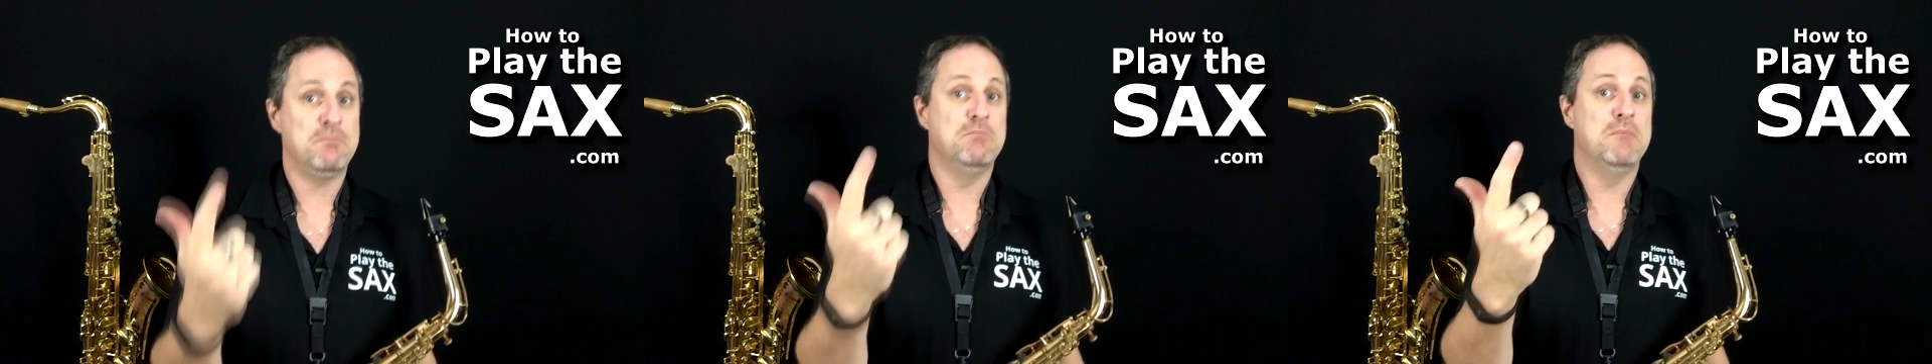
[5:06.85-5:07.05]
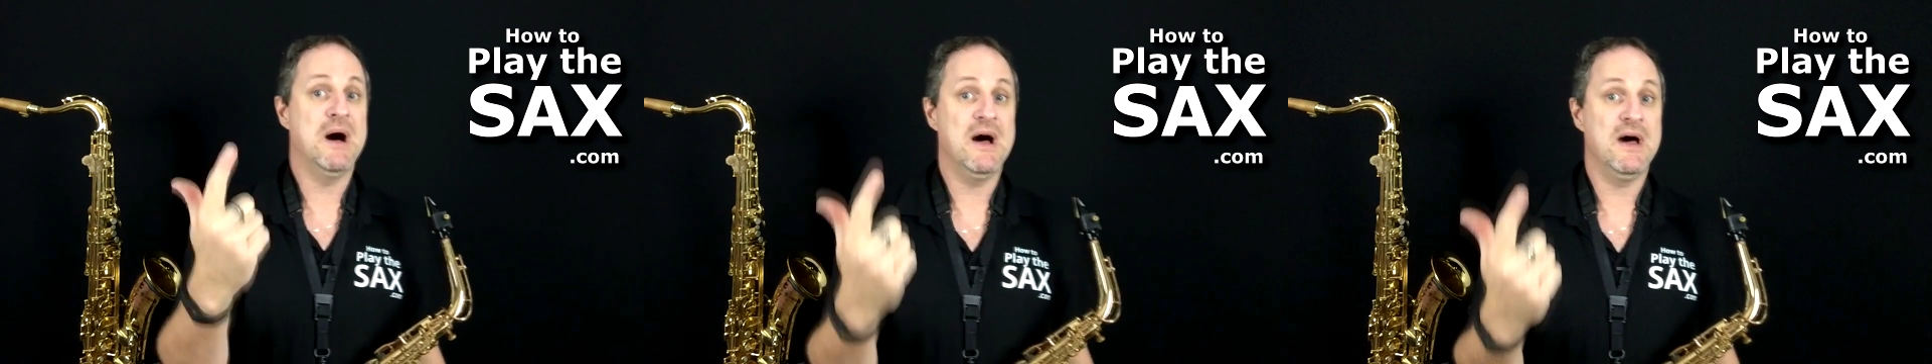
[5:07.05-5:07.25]

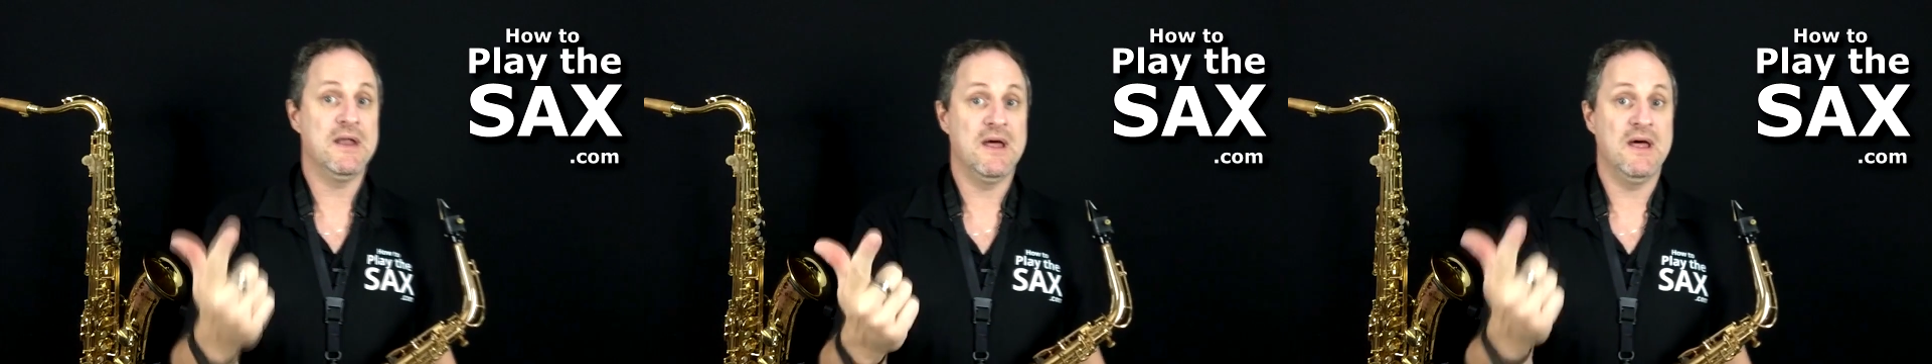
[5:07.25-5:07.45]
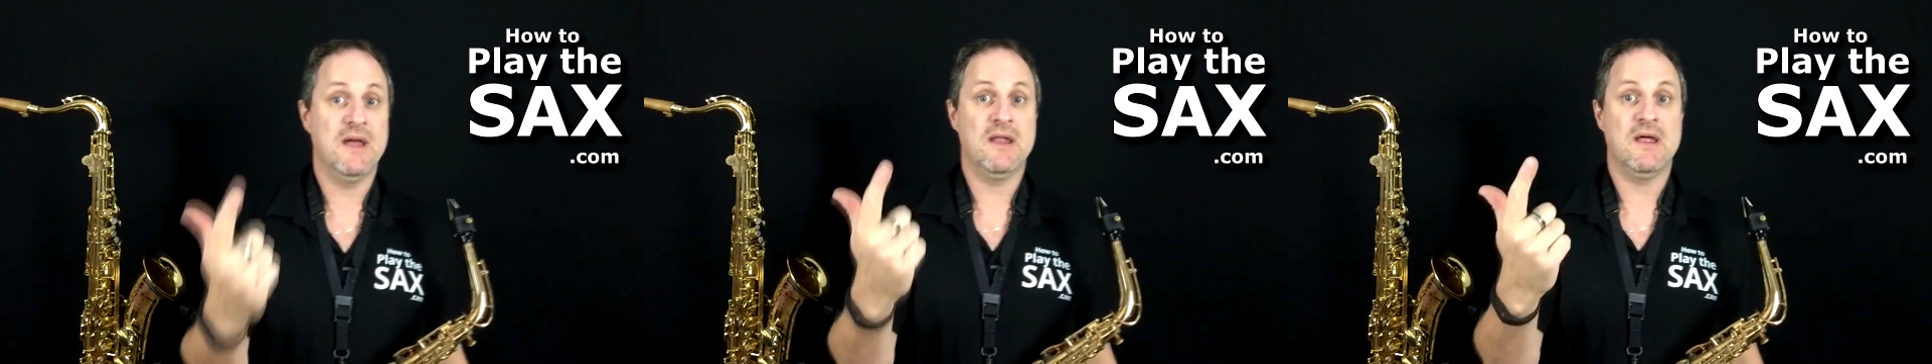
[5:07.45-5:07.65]
ba
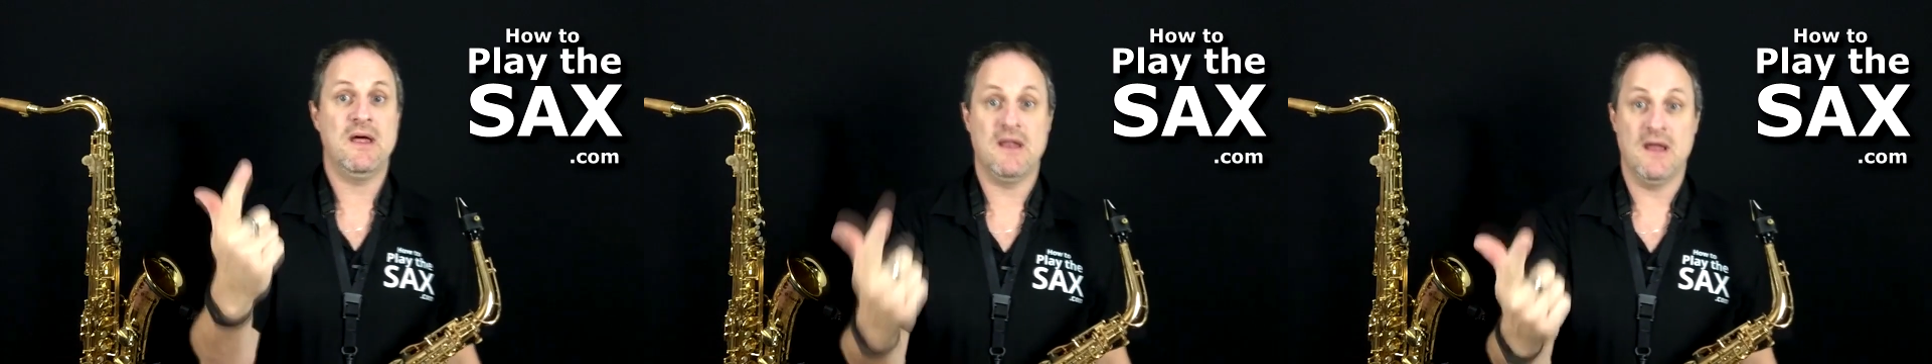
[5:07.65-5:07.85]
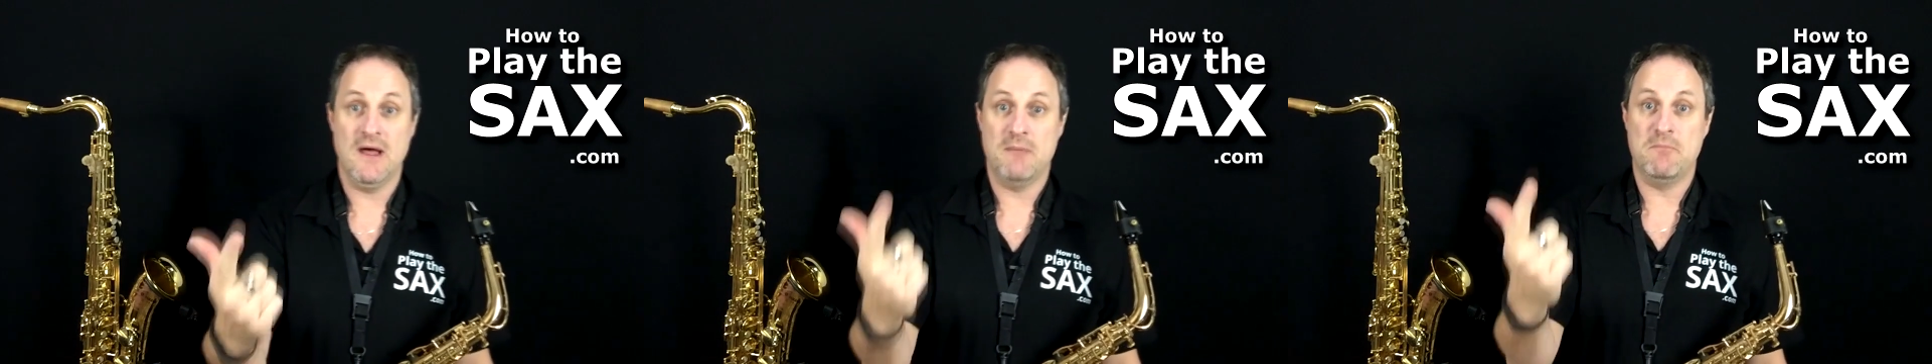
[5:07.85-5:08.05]
da da
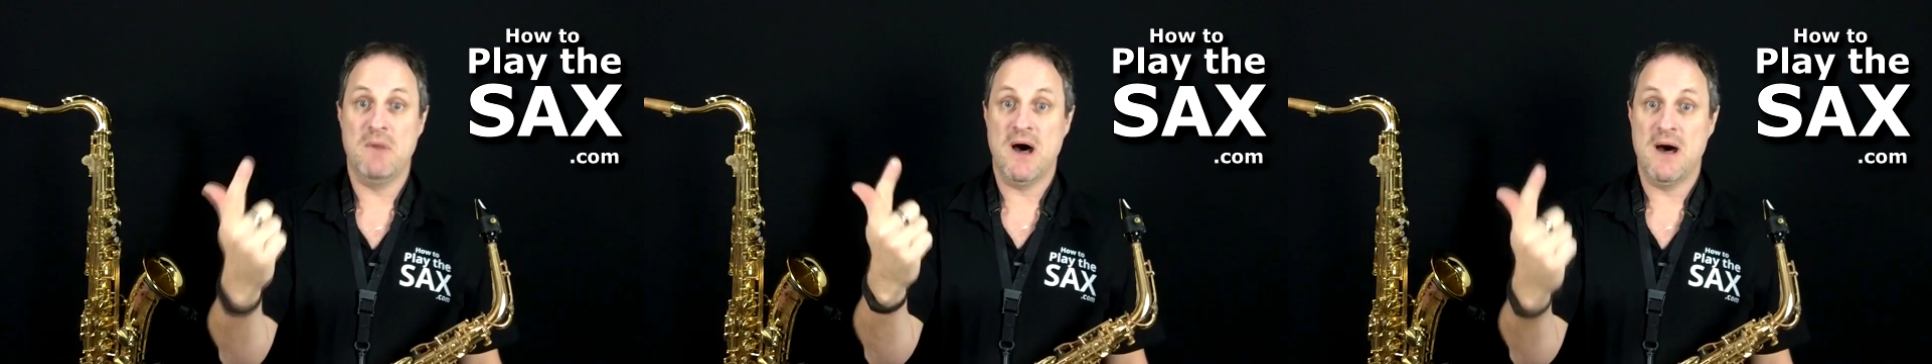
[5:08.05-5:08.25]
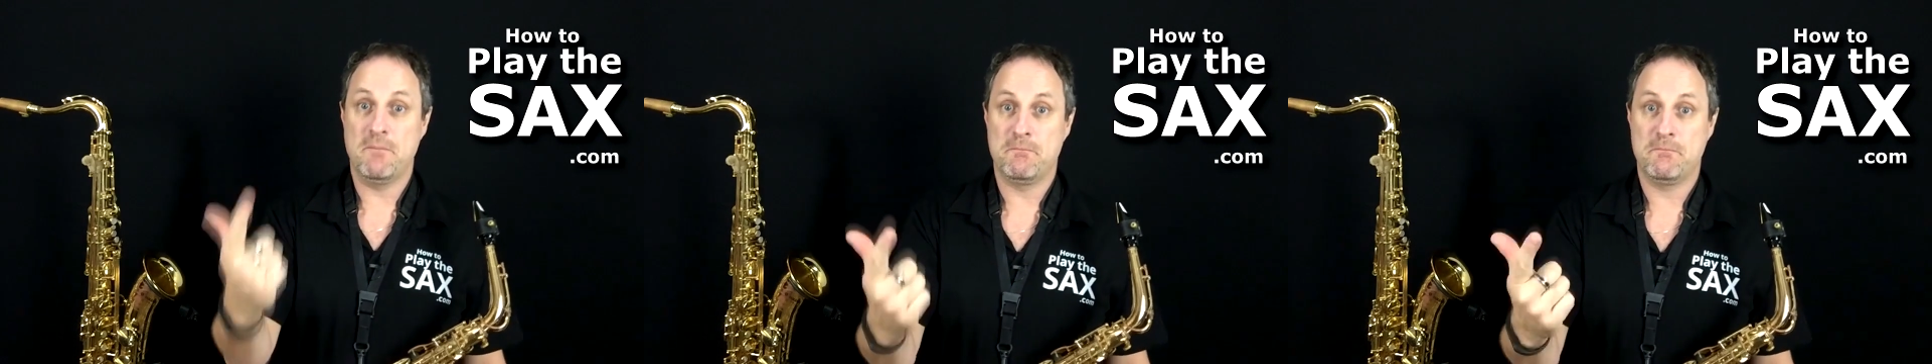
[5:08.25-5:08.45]
da
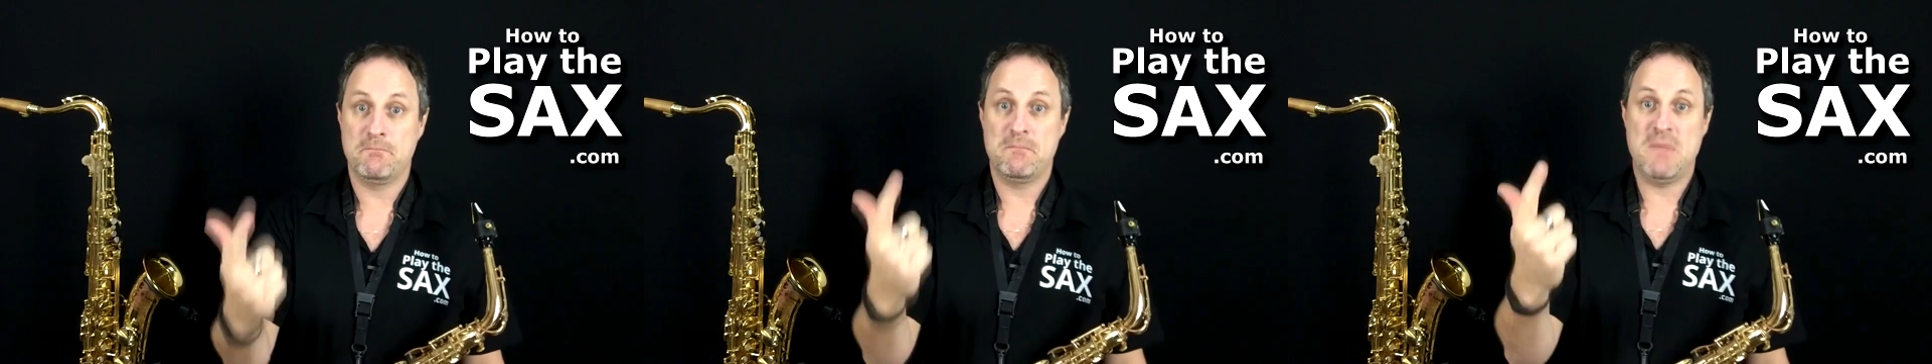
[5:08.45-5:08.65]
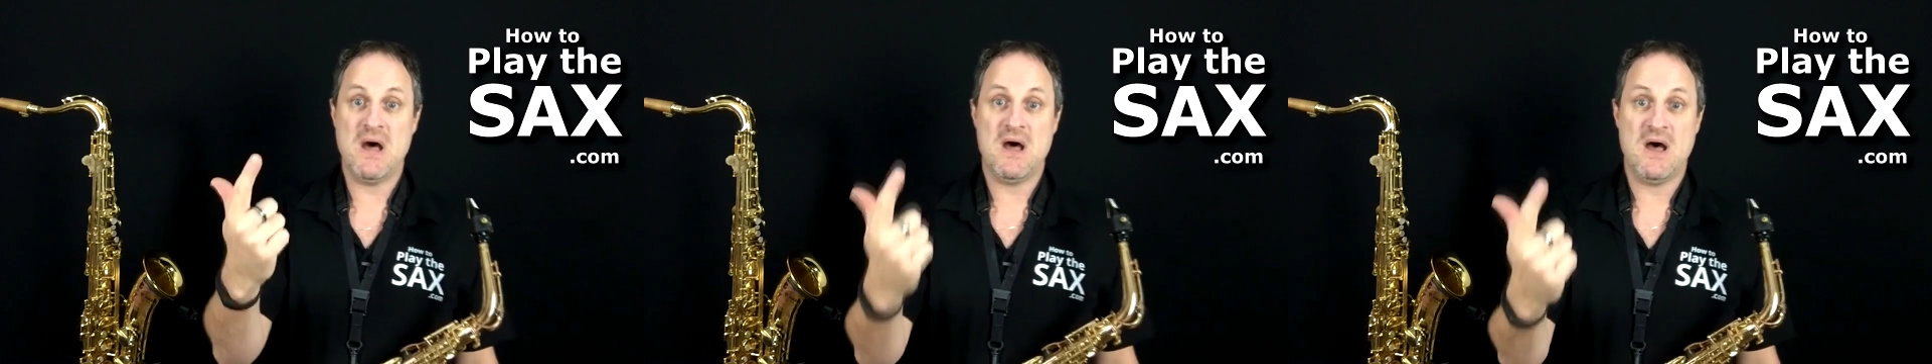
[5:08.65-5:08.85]
ba
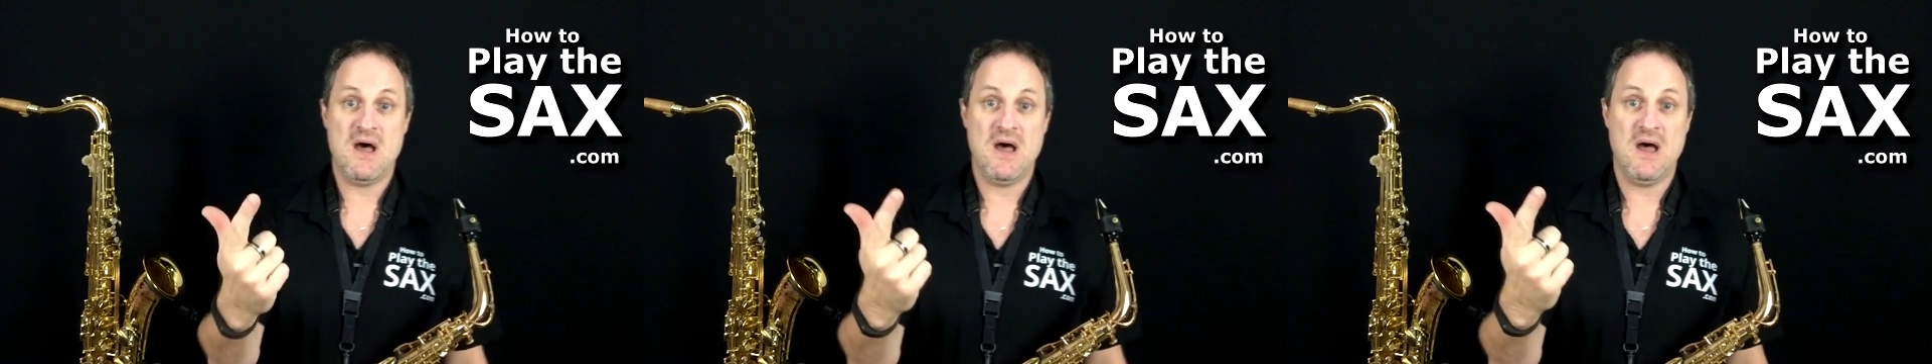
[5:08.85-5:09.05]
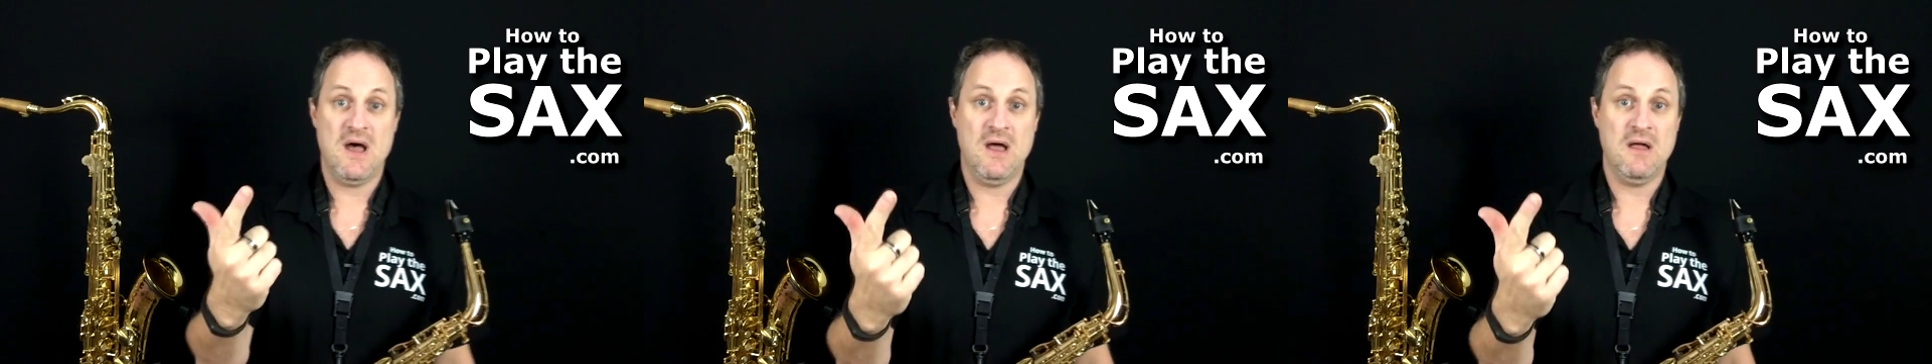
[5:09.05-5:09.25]

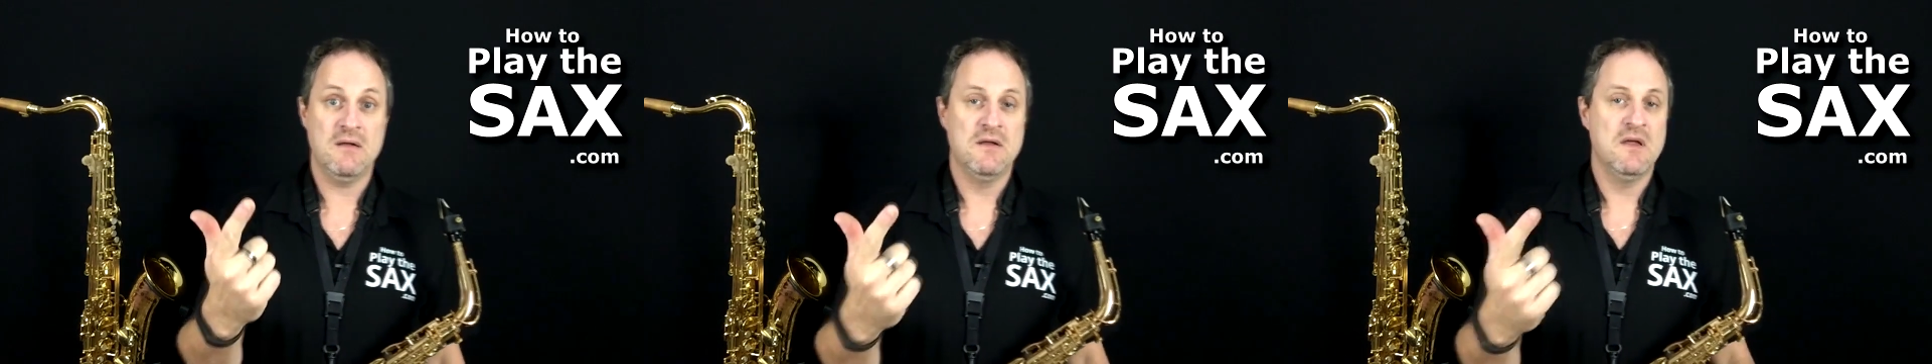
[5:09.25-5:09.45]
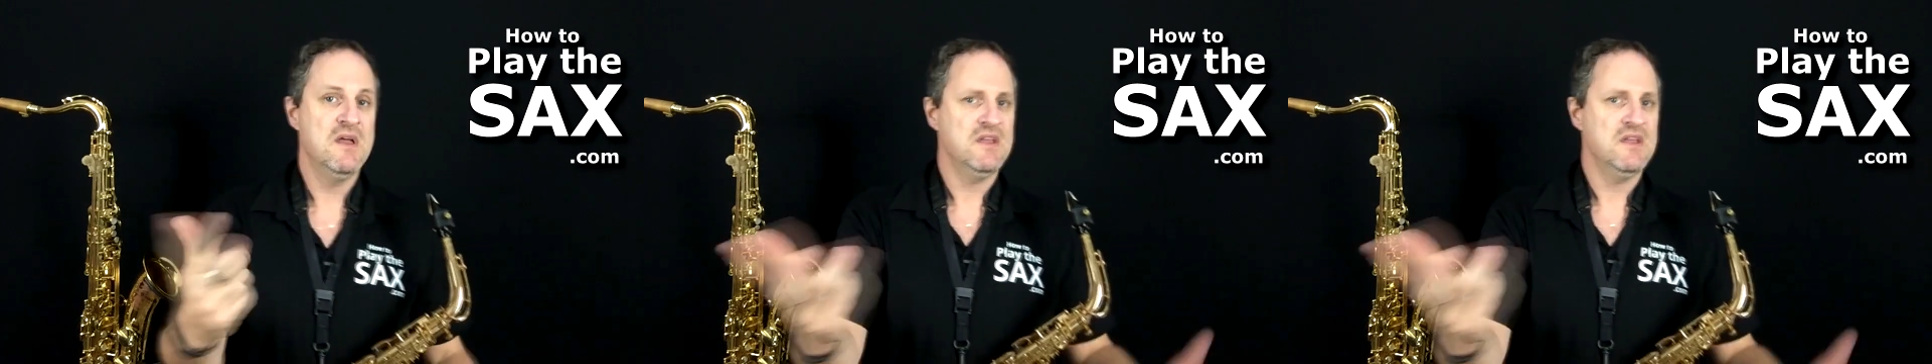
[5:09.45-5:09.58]
ba.